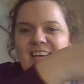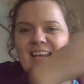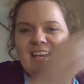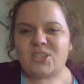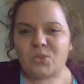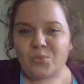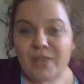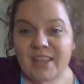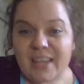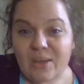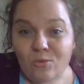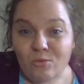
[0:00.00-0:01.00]
It's
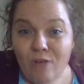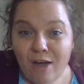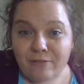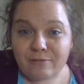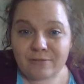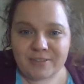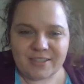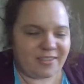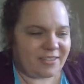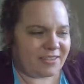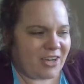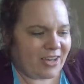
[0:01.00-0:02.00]
really rough to the
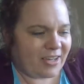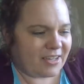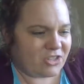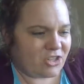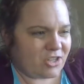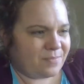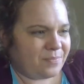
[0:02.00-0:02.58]
touch.